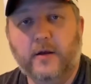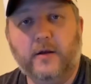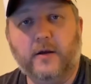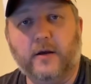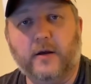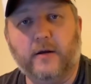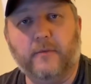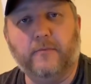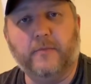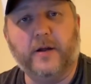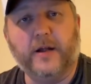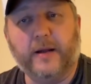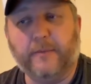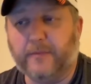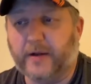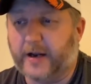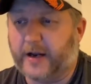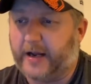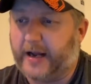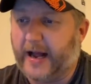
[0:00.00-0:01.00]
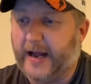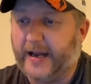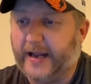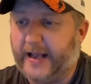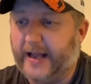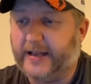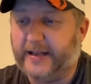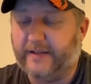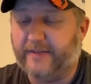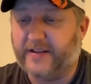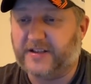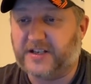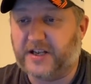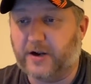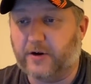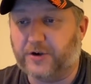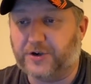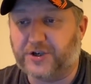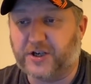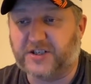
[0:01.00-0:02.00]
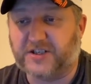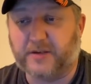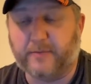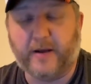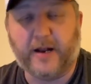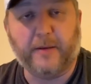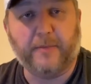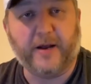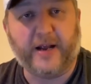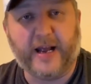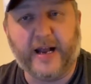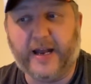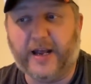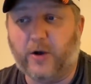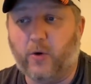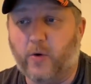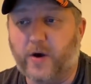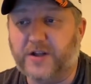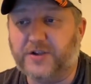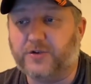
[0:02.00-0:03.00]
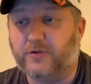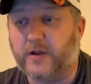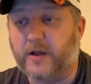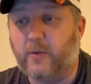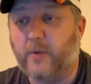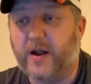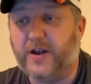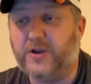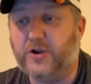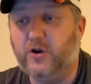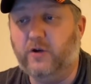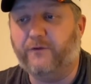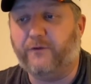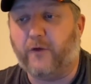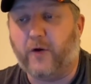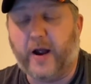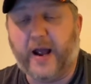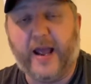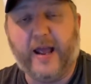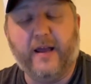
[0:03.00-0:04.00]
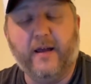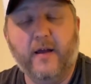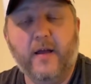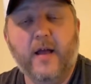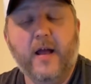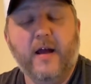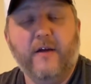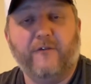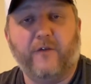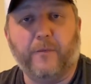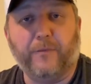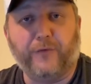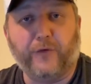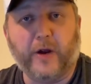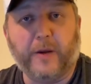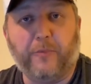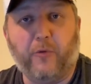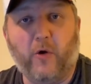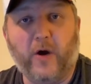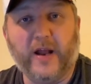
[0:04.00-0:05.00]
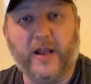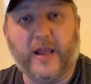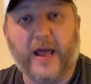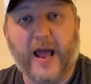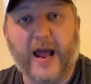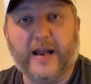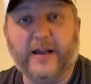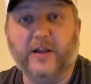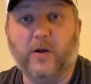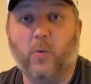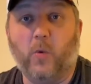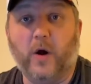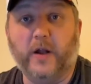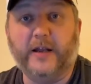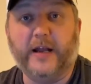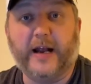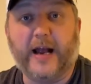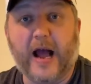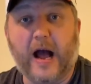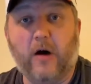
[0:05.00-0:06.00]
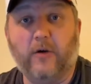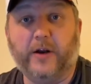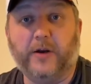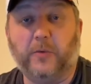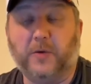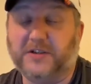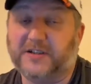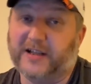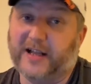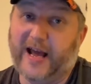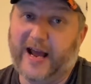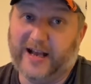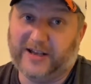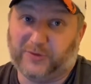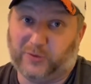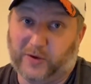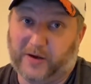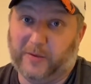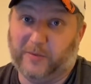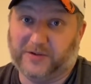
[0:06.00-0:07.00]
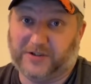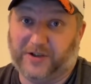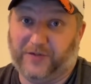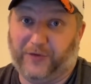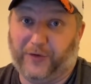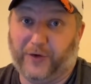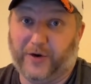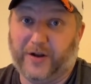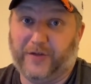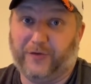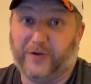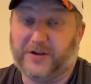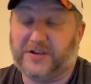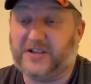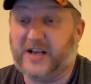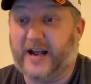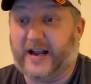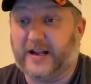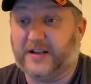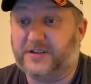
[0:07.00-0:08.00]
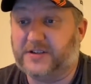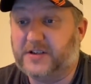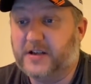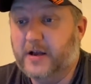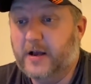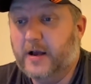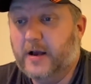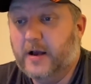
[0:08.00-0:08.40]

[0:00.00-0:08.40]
I'm going to kind of get to this here in just a minute, but Kenny Goins only went 2 for 8 from three-point land, and the one that counted was the last one that was in 33 seconds.